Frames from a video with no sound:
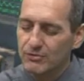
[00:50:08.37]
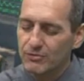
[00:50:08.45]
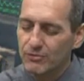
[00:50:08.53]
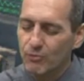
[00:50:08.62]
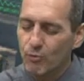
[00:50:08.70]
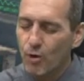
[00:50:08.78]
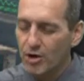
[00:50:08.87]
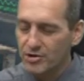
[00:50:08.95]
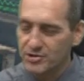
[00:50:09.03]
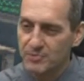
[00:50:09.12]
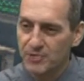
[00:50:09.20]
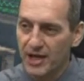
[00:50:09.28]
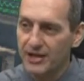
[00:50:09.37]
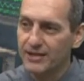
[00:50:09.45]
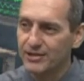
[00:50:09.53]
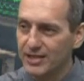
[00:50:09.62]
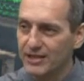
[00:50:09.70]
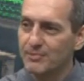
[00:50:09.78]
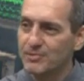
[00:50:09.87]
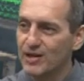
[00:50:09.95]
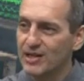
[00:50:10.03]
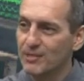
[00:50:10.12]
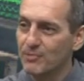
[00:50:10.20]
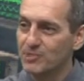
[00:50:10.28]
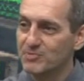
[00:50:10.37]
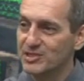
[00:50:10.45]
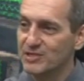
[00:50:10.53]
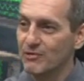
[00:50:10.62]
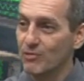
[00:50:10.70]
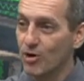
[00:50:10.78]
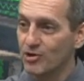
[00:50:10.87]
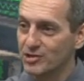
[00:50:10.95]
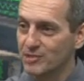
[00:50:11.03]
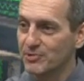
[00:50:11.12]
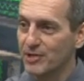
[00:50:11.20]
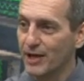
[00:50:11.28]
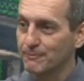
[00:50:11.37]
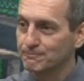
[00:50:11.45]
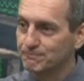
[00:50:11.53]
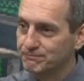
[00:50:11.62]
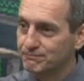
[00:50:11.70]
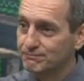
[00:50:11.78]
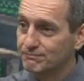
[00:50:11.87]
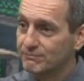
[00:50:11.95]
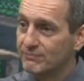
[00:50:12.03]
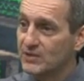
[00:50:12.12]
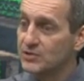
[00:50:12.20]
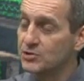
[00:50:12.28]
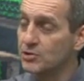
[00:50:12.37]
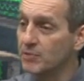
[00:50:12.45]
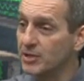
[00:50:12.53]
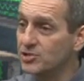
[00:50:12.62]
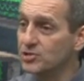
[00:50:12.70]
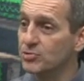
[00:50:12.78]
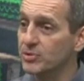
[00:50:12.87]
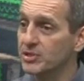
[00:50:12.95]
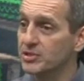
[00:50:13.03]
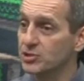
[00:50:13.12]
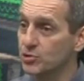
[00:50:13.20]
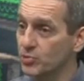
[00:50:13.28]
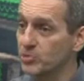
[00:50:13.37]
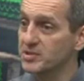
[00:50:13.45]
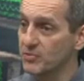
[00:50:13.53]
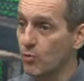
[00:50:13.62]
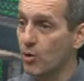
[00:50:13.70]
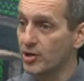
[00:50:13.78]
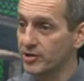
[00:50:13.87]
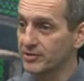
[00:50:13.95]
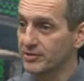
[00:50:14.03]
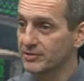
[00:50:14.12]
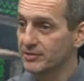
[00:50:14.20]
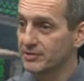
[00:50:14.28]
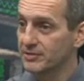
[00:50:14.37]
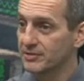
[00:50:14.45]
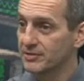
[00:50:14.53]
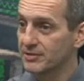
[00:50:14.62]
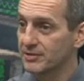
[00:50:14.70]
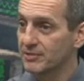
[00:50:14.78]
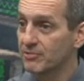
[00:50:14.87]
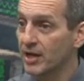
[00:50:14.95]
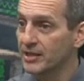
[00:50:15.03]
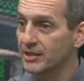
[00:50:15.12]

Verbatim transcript: Water supply. Okay, let me try to get more specific. Water supply. So the issue is shortage of water, right?